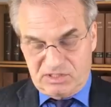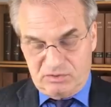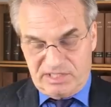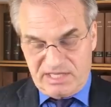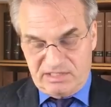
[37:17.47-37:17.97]
who
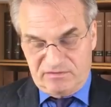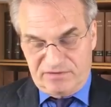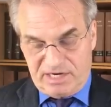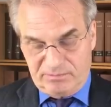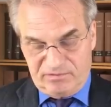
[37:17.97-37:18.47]

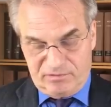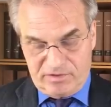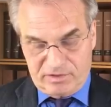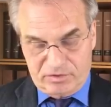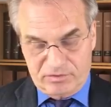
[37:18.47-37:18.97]
testified before
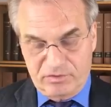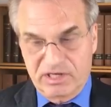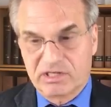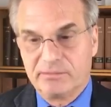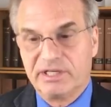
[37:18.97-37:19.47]
the Corona
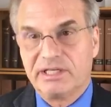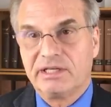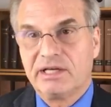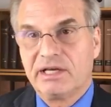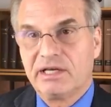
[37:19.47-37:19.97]
Committee,